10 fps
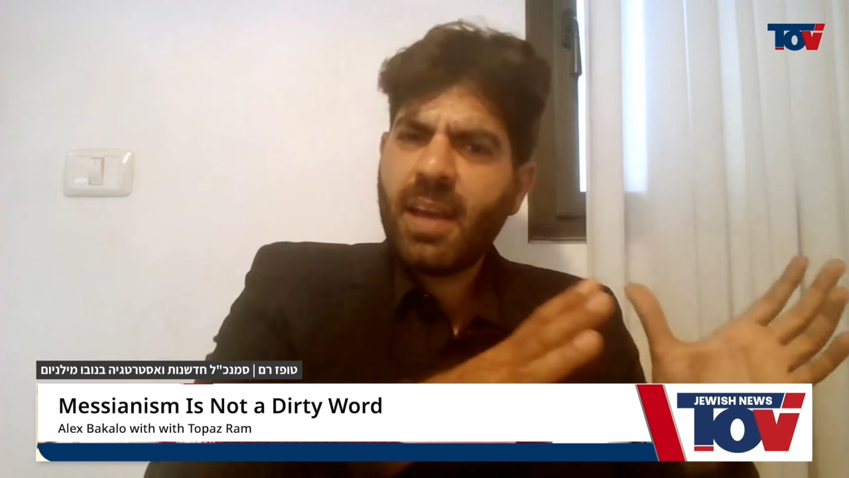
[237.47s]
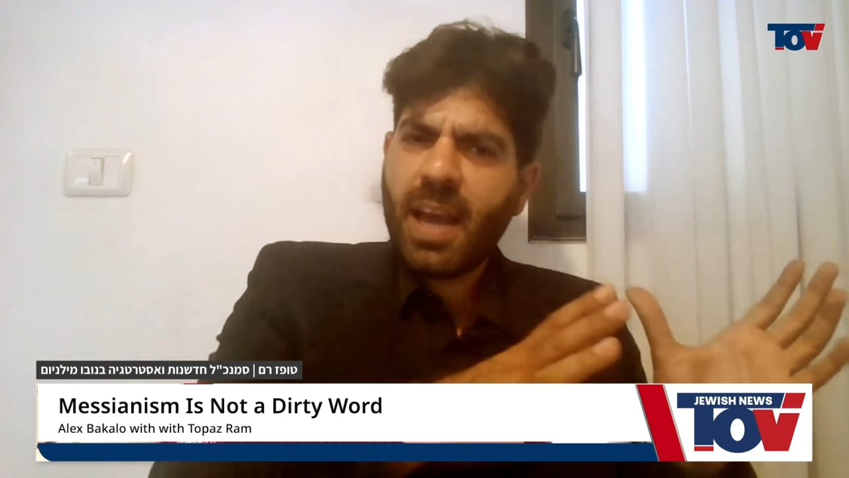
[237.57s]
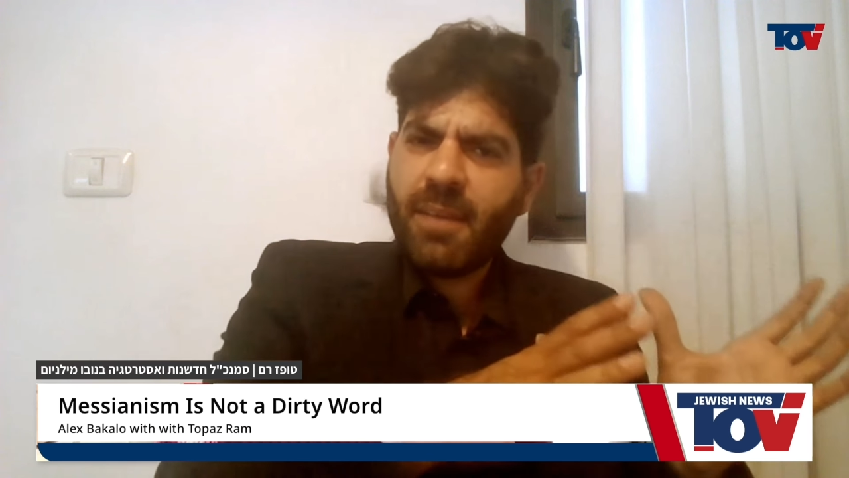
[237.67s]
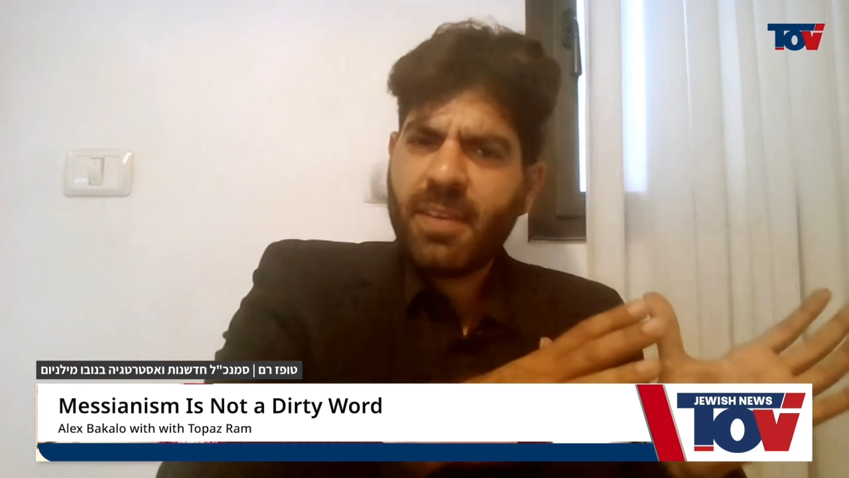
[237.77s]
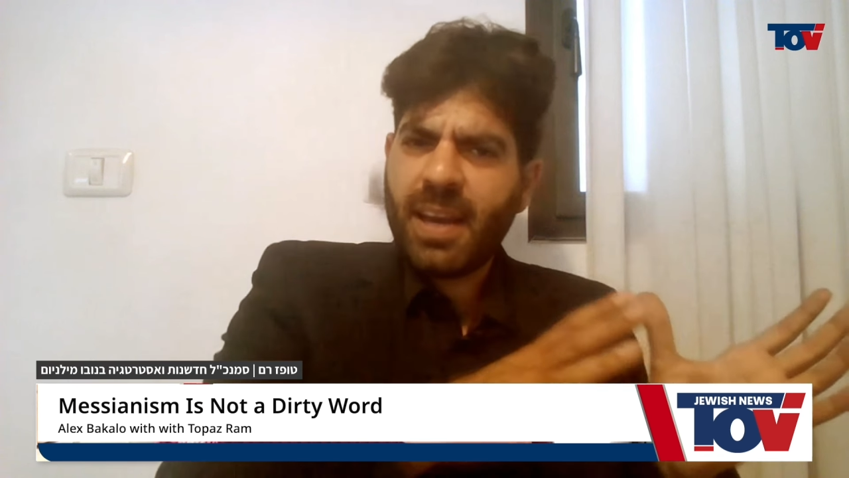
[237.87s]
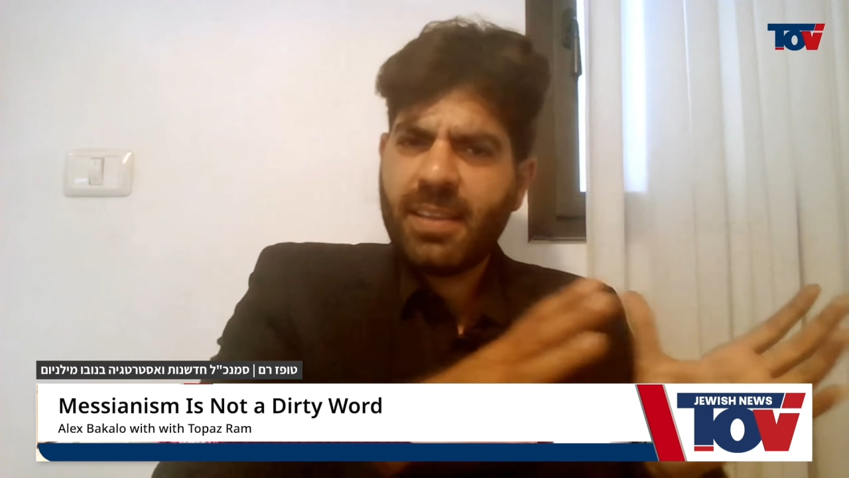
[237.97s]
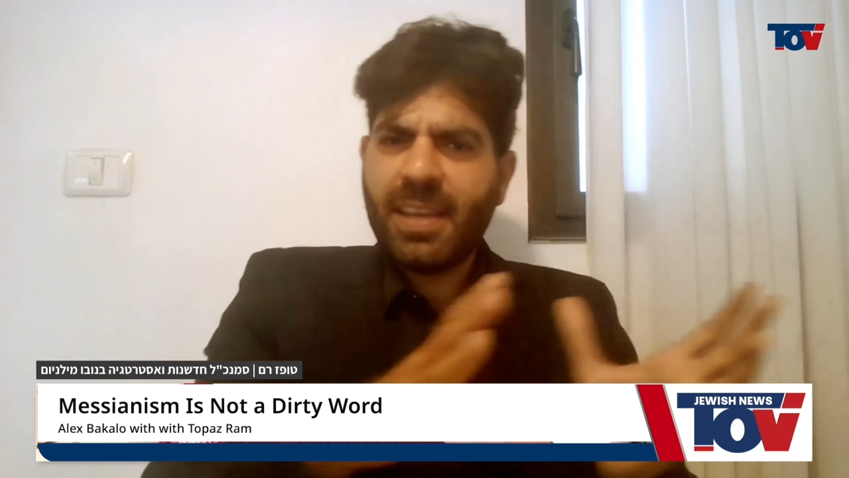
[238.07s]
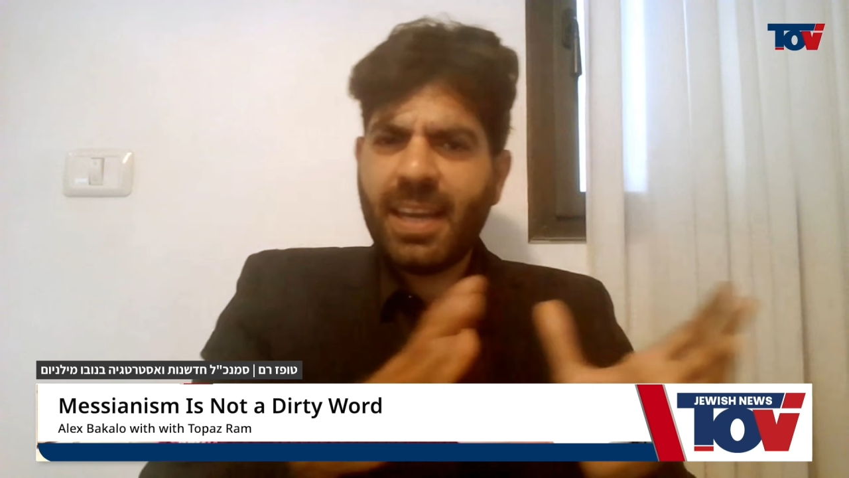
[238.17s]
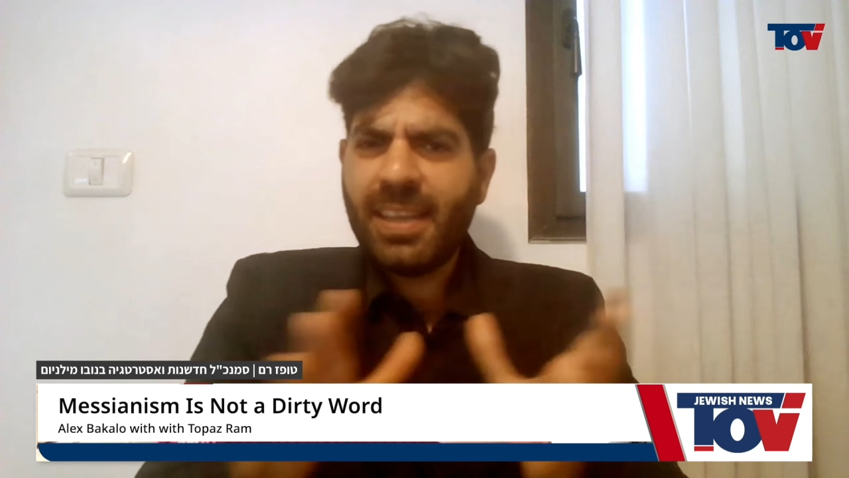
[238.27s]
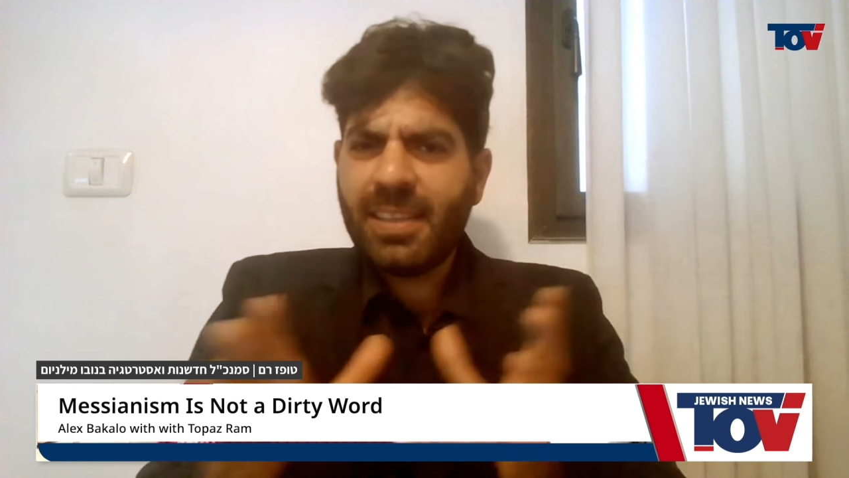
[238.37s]
I'm not
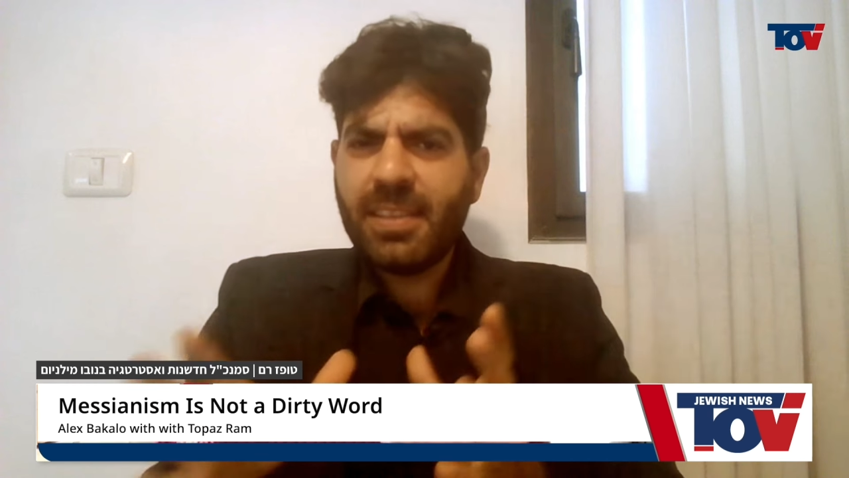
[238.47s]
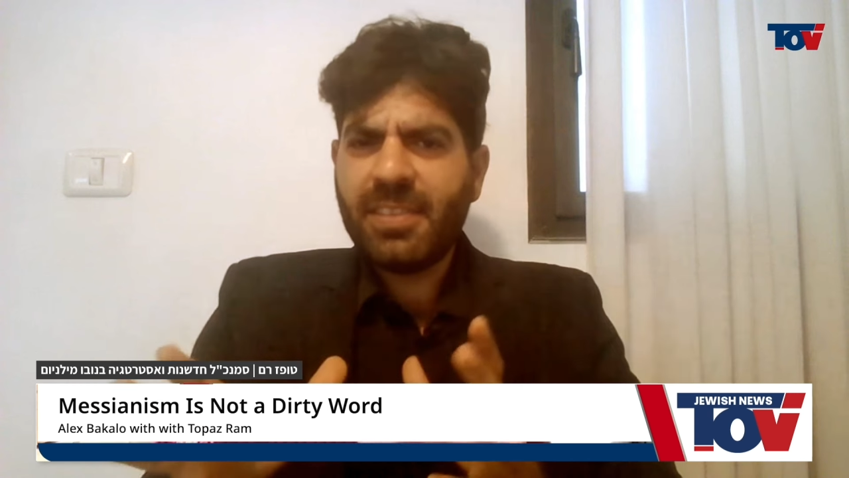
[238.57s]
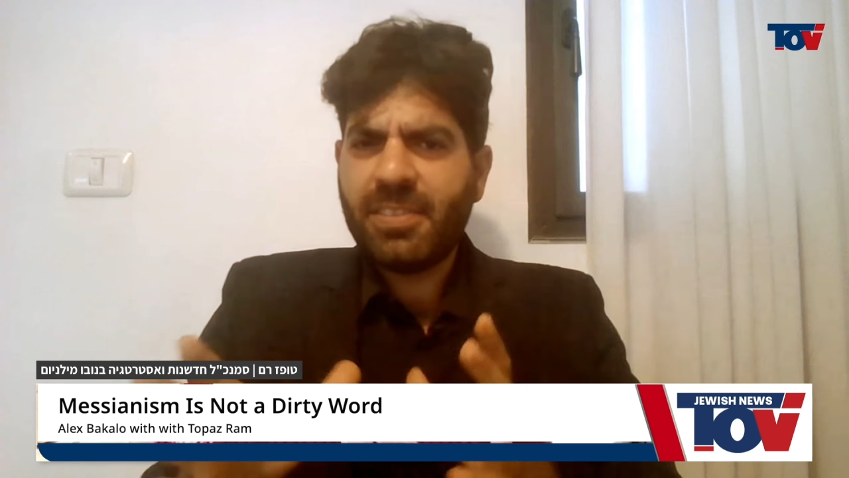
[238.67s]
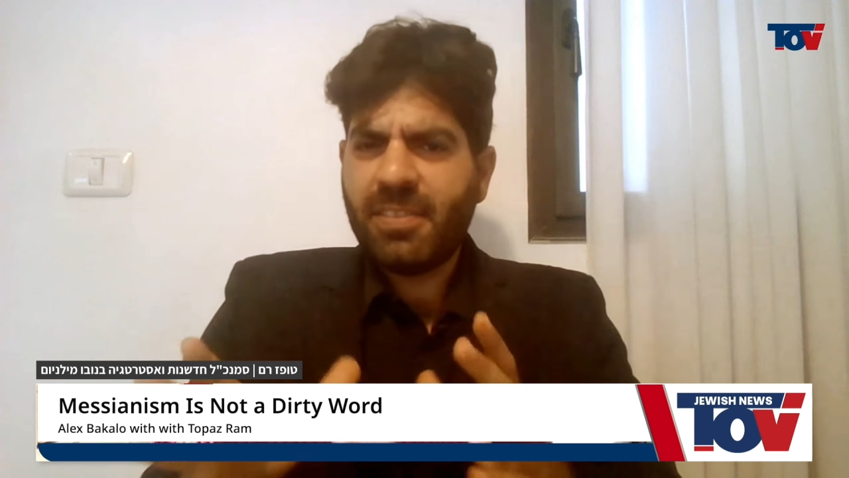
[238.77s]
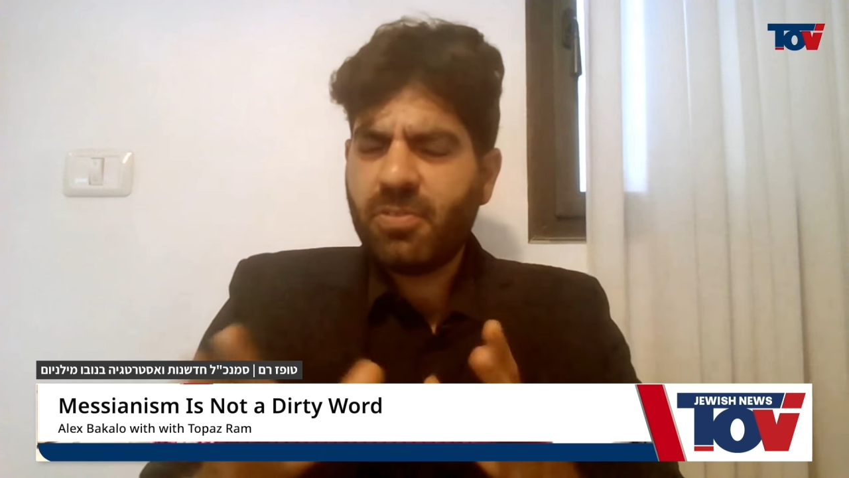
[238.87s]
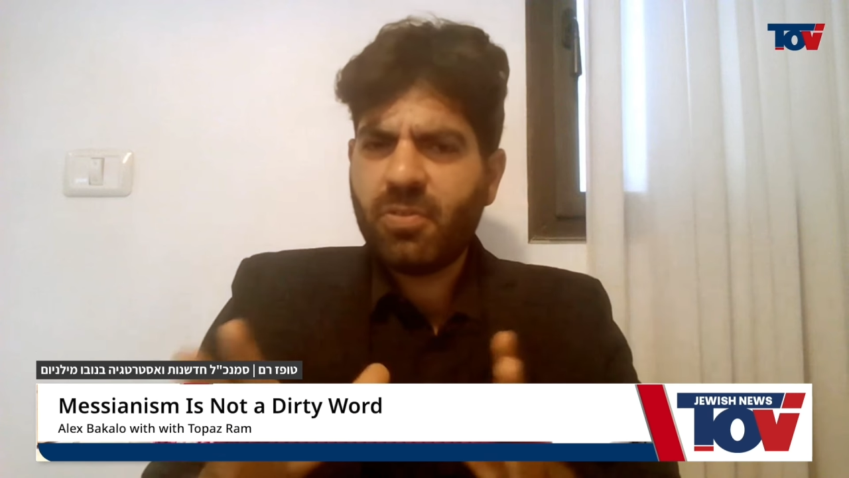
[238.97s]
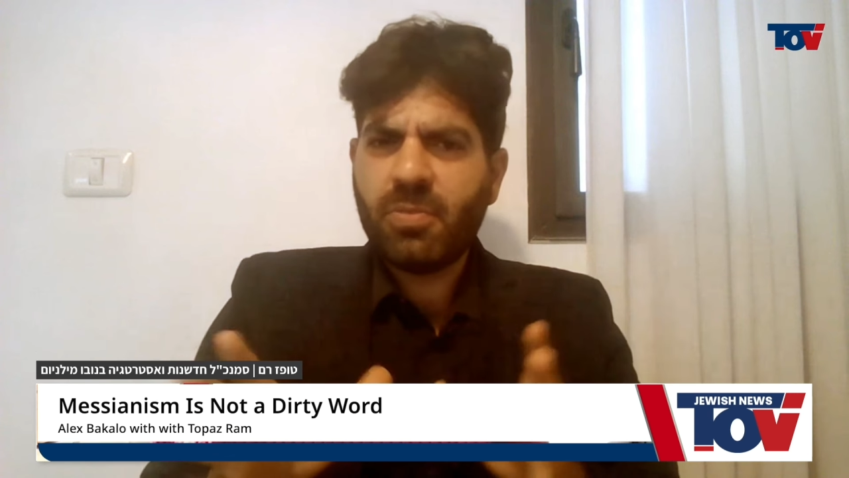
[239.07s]
taking this into